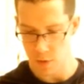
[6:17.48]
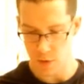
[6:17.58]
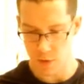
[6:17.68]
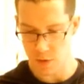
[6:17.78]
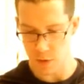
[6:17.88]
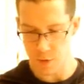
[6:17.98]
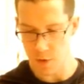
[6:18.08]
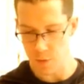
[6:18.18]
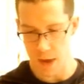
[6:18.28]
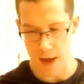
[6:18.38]
some of
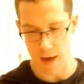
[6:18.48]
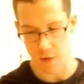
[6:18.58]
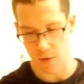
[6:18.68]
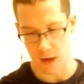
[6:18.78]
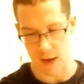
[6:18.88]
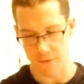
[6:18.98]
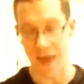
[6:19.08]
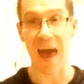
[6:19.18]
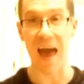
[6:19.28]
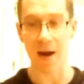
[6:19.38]
you may actually have to
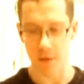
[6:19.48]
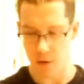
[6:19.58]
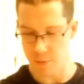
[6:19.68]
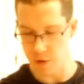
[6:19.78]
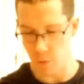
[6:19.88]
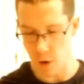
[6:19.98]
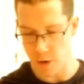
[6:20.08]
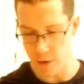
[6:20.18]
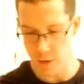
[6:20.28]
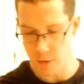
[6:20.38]
add a little bit of
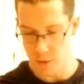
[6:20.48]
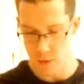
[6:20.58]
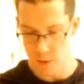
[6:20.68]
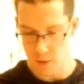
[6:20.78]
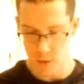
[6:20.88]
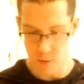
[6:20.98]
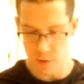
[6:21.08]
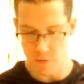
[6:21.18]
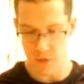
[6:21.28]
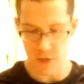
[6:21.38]
water.
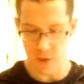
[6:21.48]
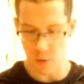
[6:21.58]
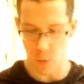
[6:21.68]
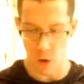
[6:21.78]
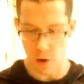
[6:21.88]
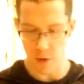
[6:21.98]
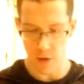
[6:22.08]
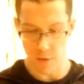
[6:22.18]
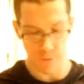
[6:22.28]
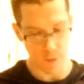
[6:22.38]
But if it's still
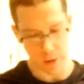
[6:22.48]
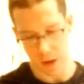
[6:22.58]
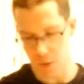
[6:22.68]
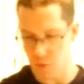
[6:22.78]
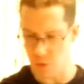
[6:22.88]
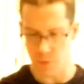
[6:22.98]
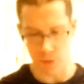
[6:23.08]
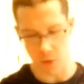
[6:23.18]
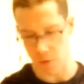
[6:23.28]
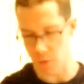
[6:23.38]
watery, if you're like, dude,
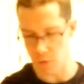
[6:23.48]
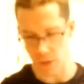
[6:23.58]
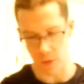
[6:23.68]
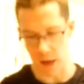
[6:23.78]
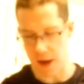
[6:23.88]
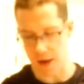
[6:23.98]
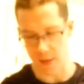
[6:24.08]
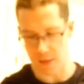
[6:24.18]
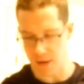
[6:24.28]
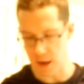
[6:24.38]
Bill totally lied,
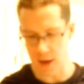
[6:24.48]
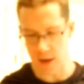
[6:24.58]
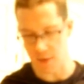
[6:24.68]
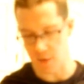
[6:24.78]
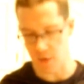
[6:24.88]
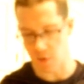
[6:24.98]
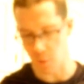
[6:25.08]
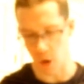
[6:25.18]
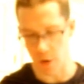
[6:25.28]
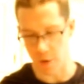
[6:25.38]
he's an idiot, this is
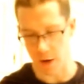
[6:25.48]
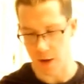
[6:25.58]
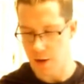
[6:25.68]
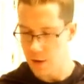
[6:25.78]
watery,